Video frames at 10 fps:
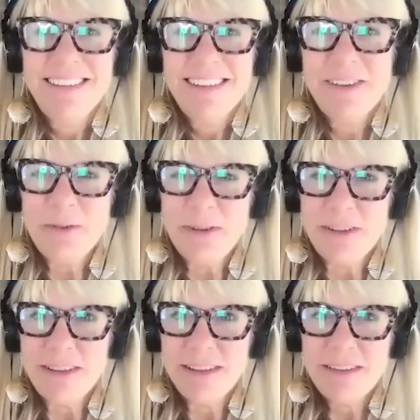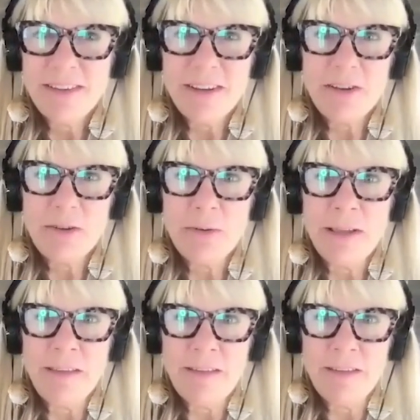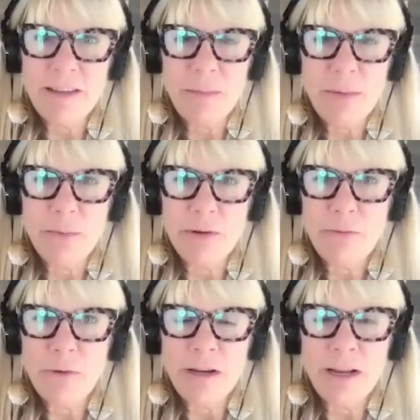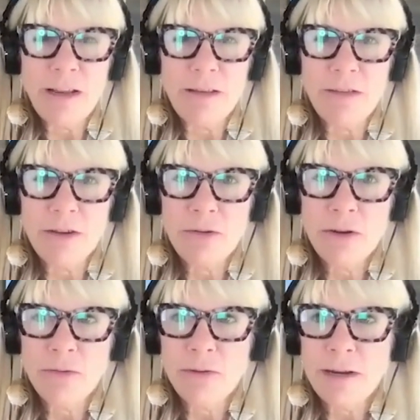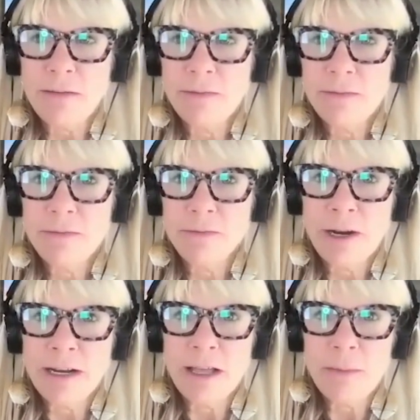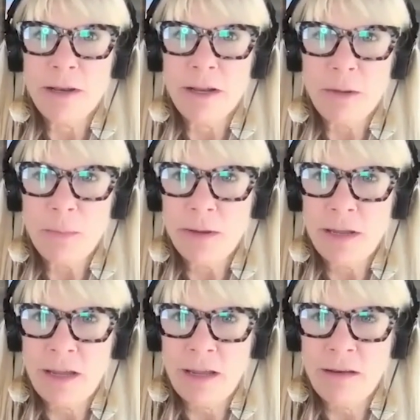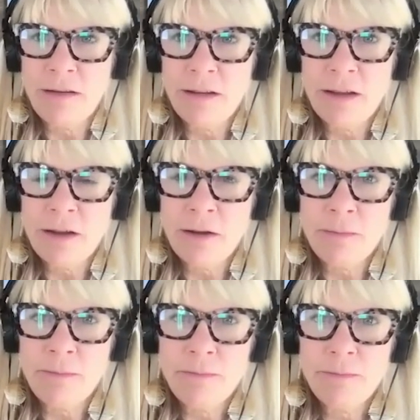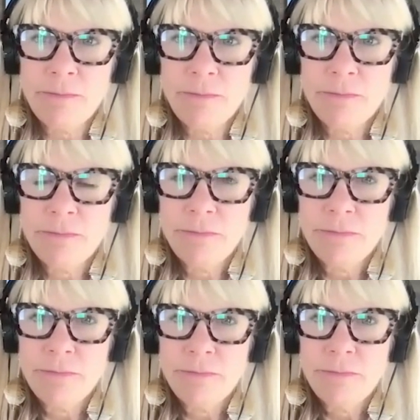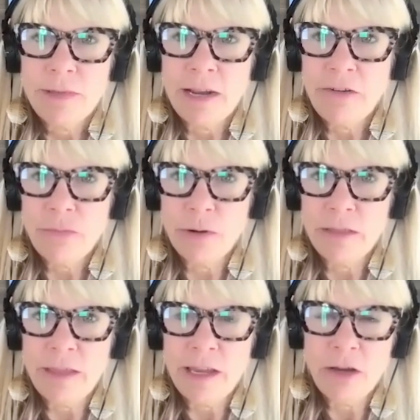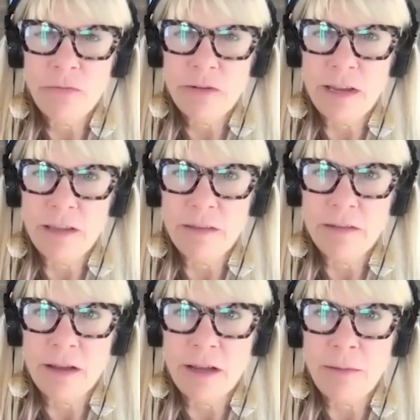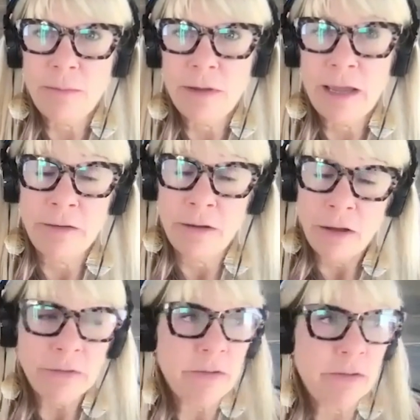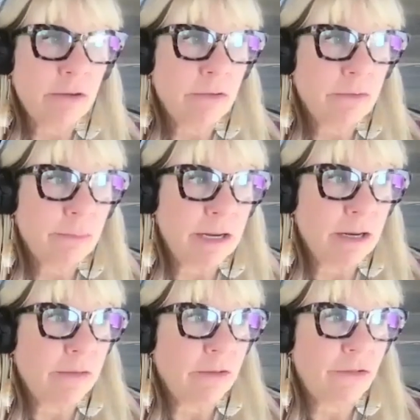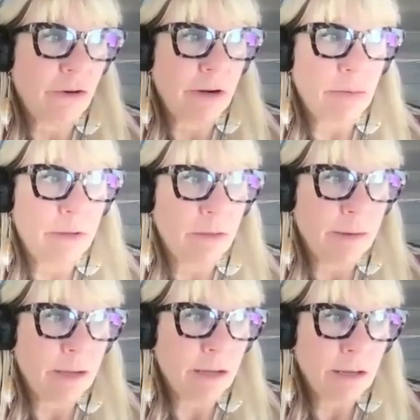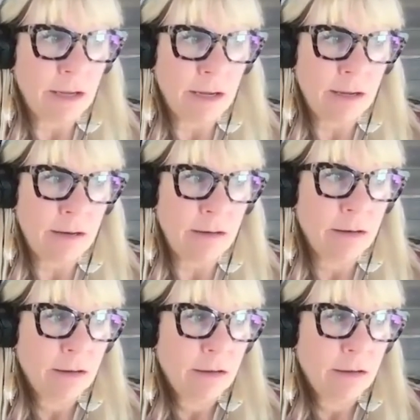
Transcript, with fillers: Cool. So, and this is going to be 149. So you're right, right coming up. And um, I just want to thank you for taking the time and also being on this journey with me and